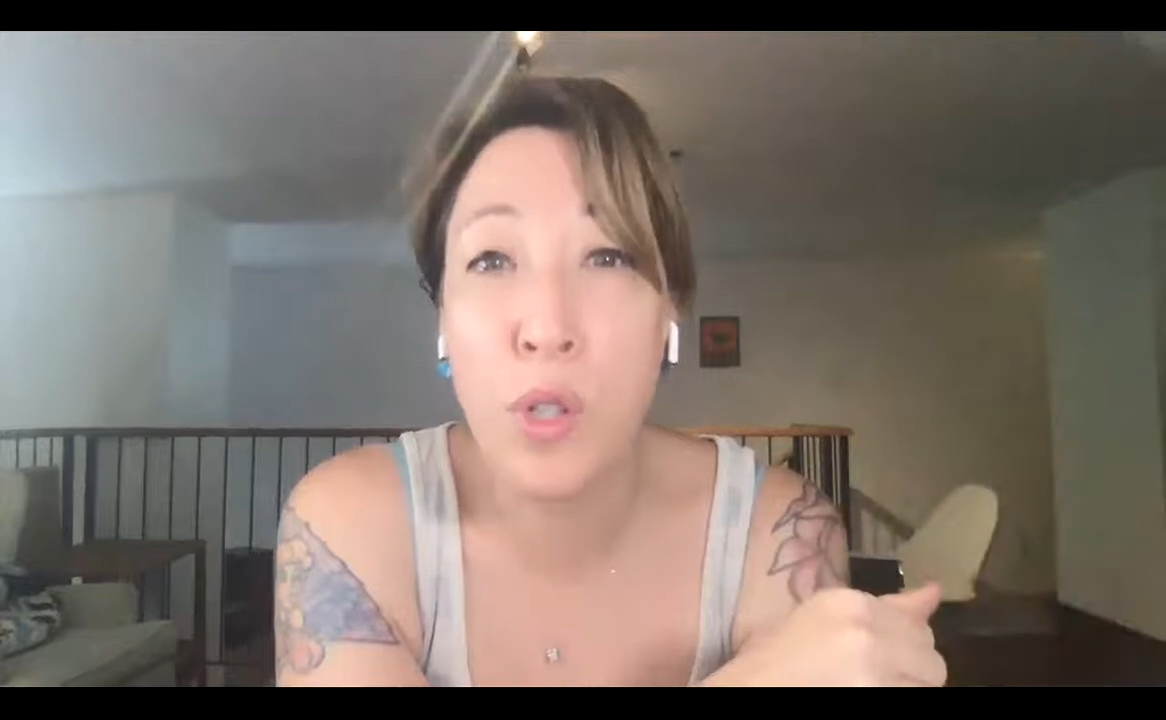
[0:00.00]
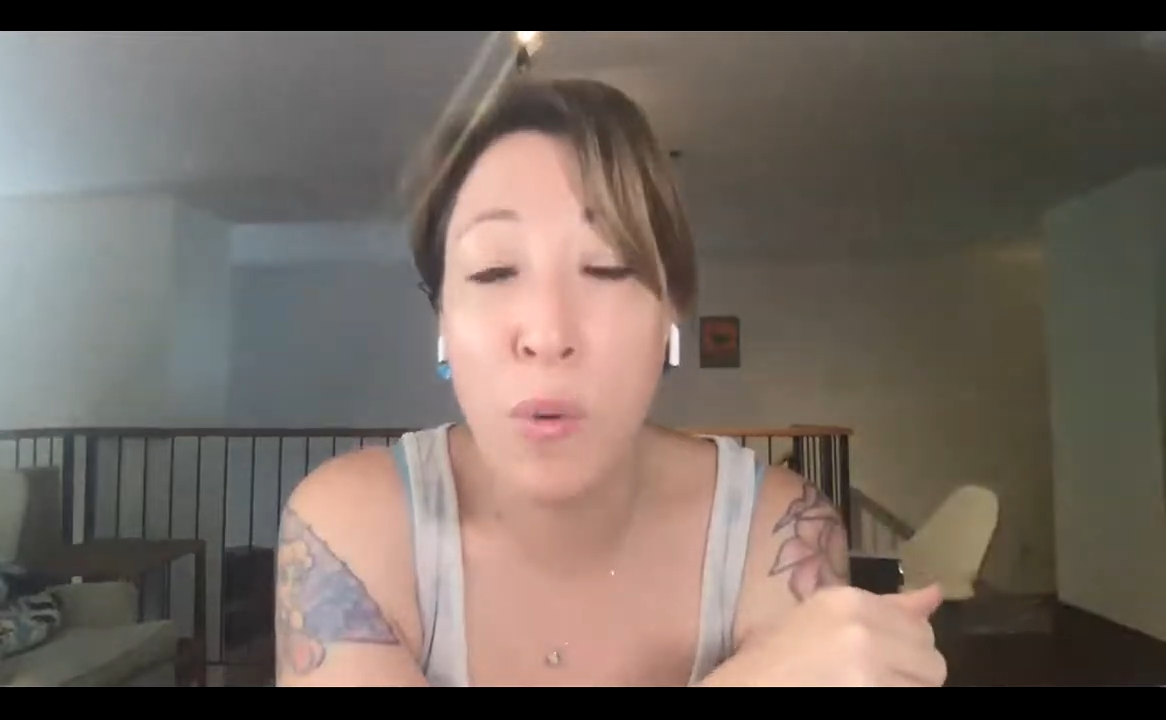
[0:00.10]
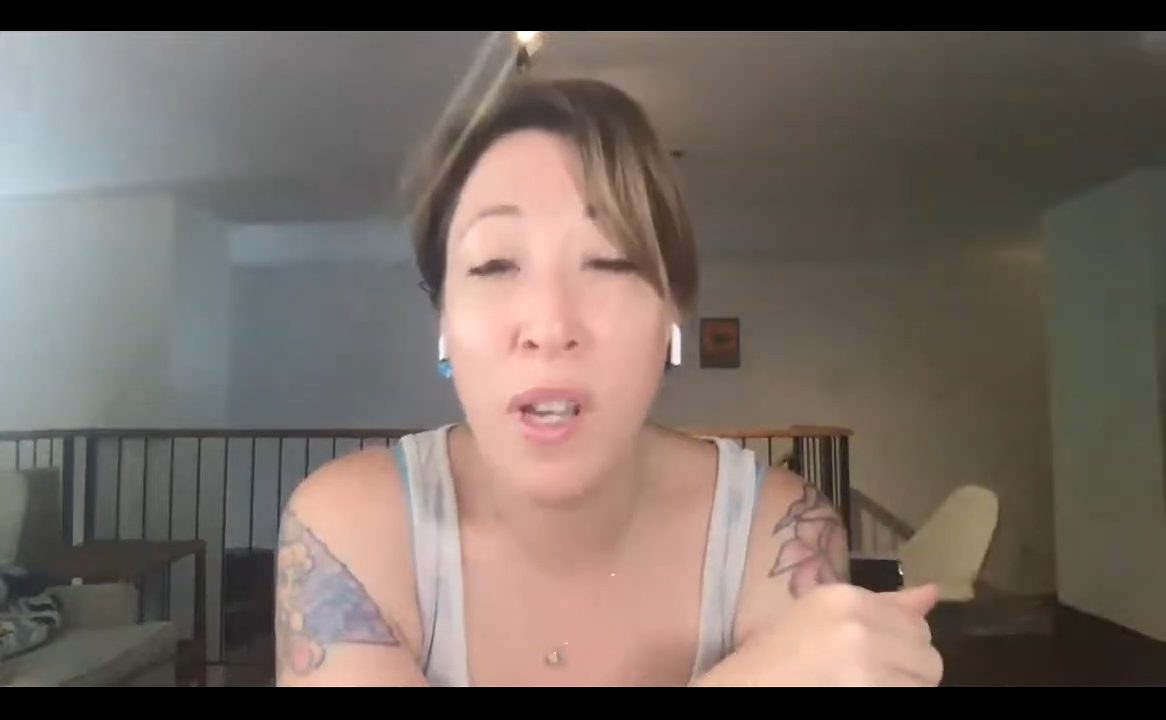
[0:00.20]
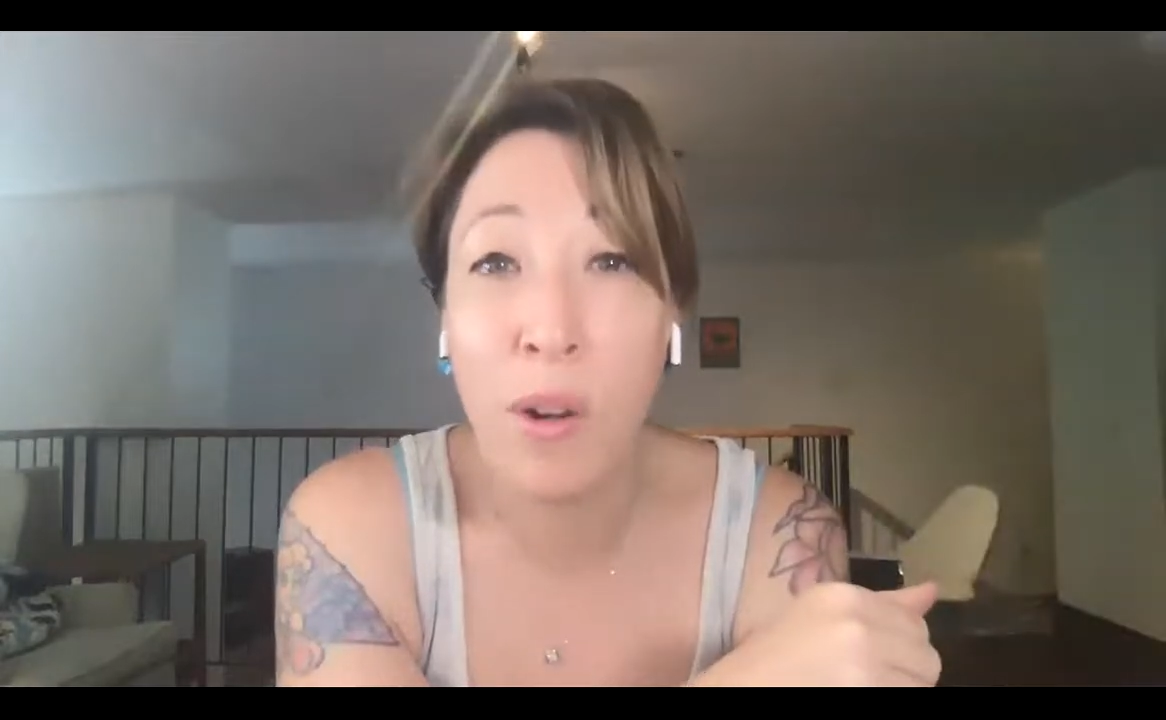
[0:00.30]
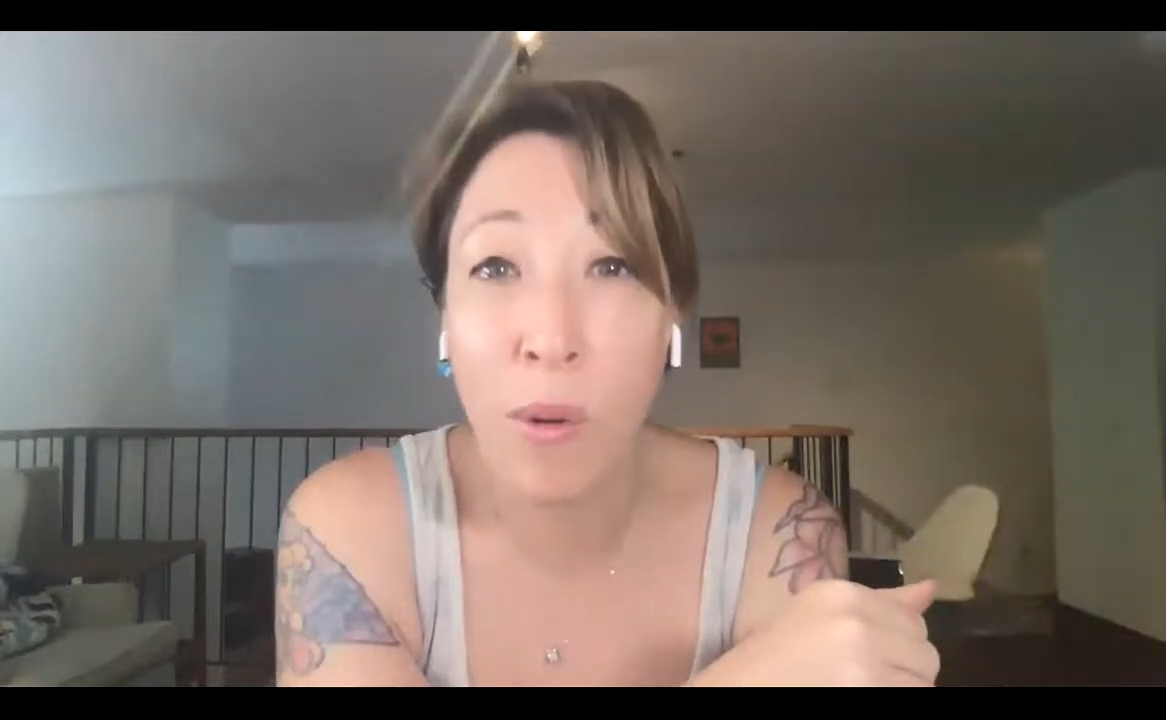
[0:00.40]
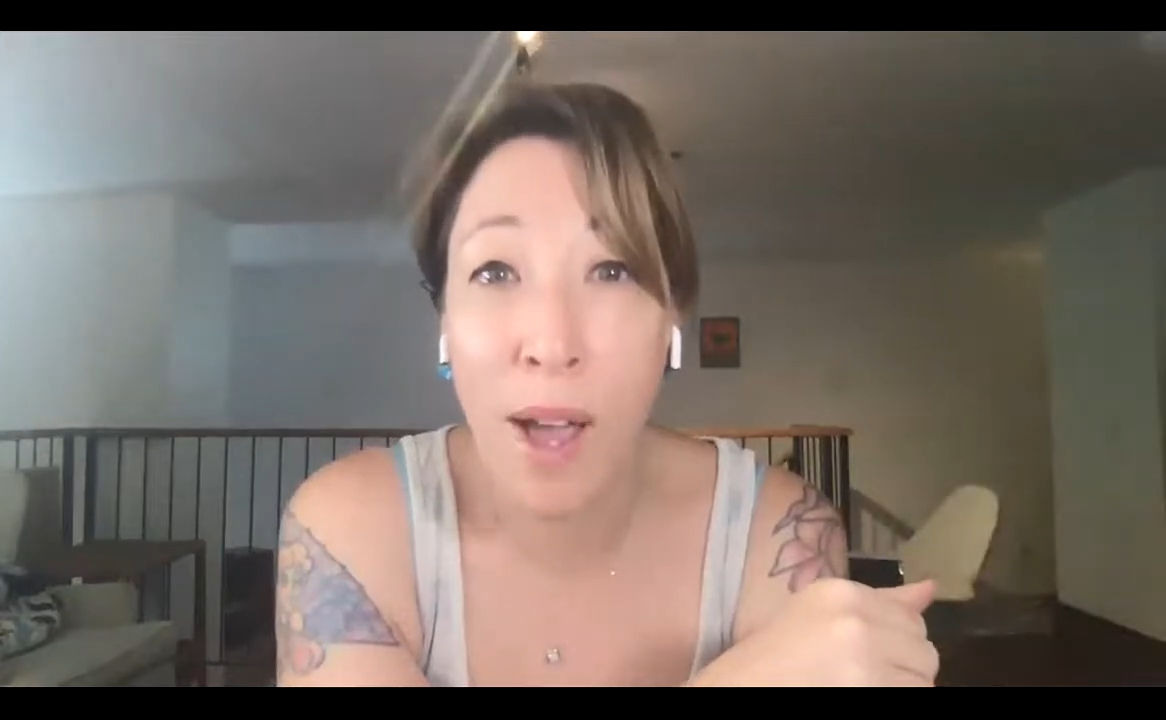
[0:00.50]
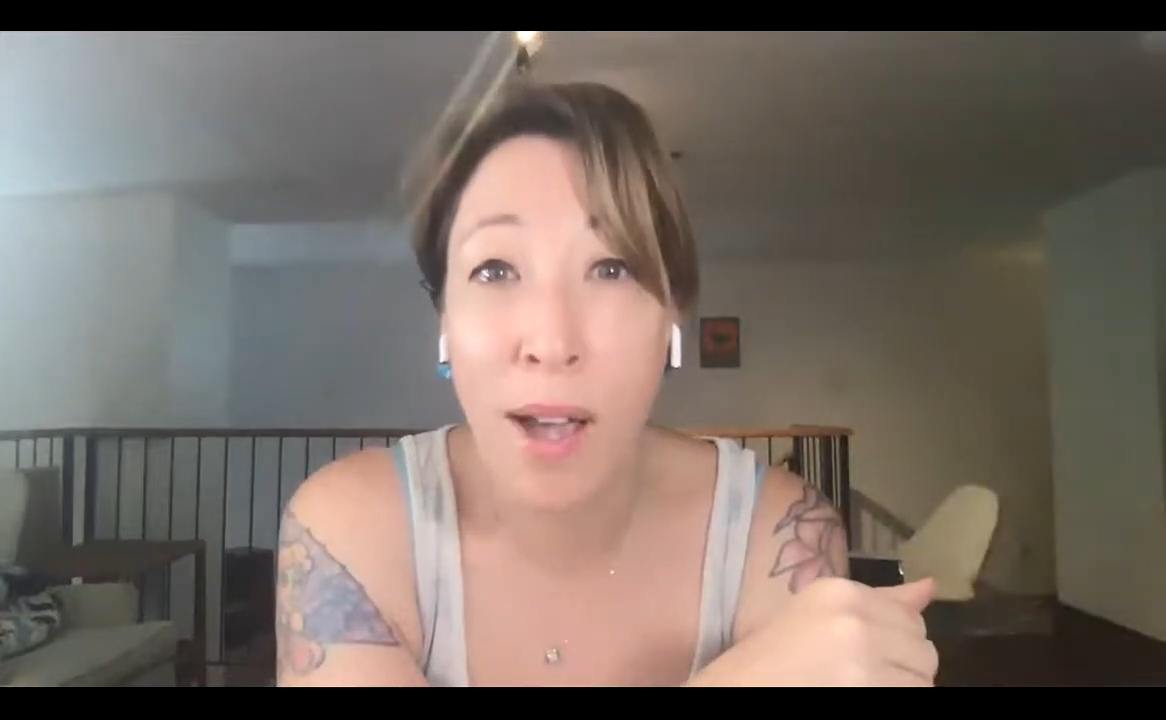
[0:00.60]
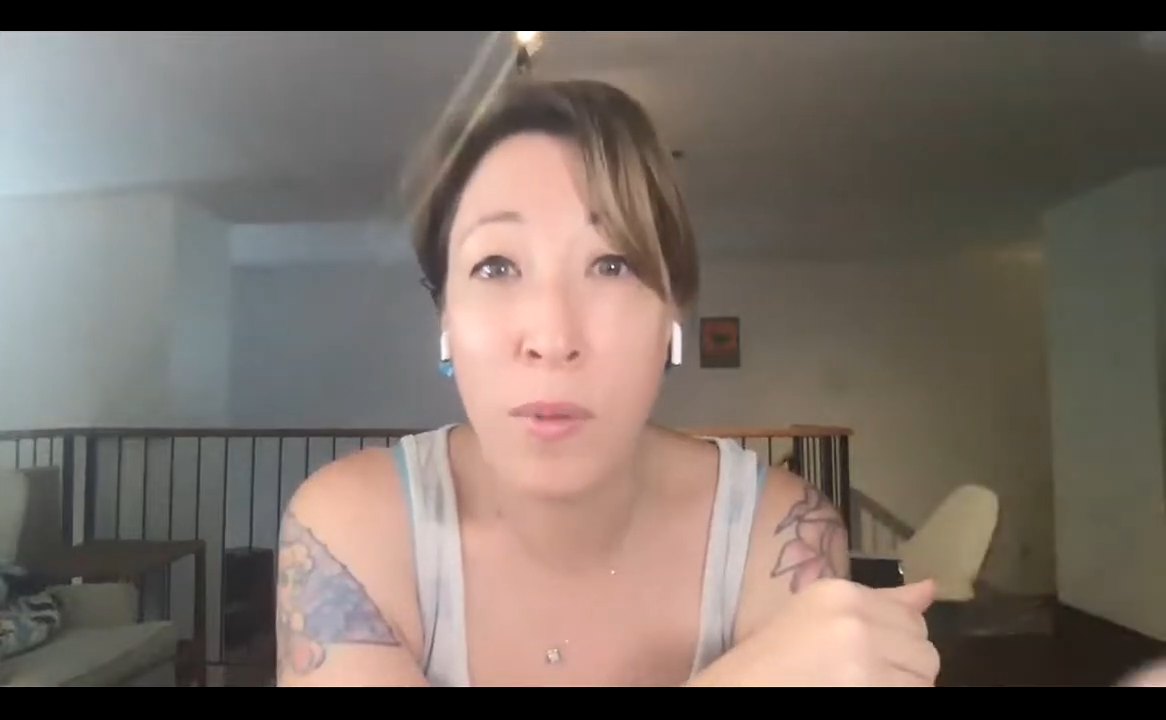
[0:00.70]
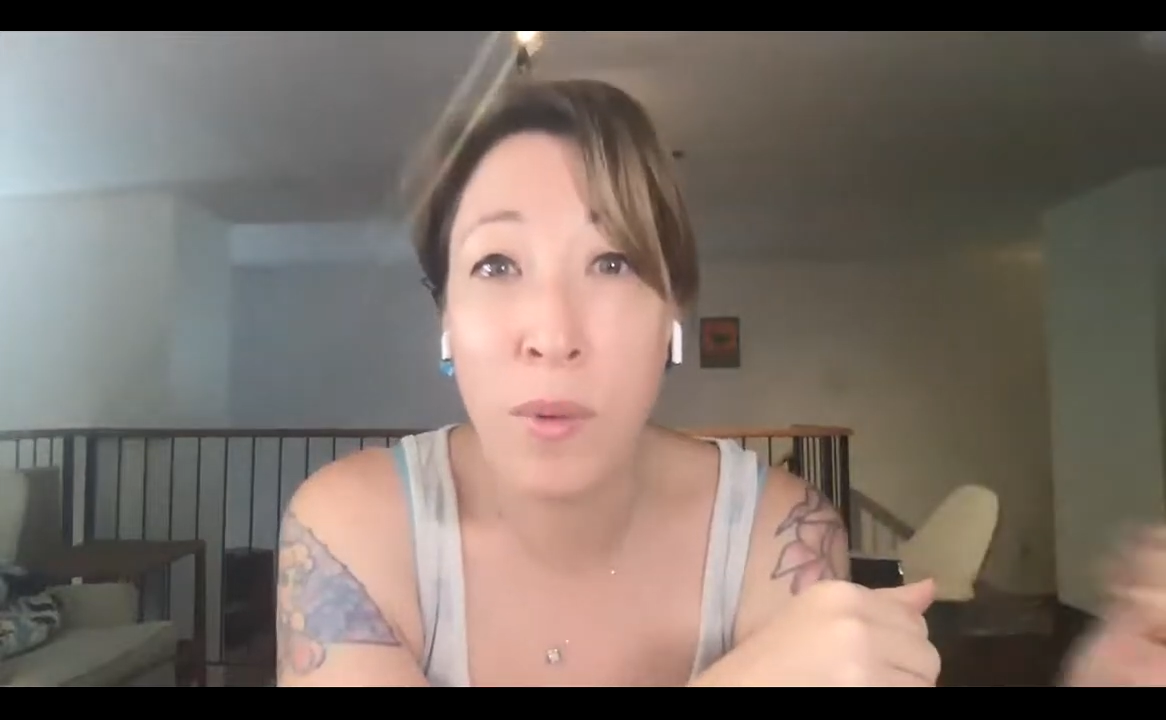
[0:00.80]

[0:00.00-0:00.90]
you interact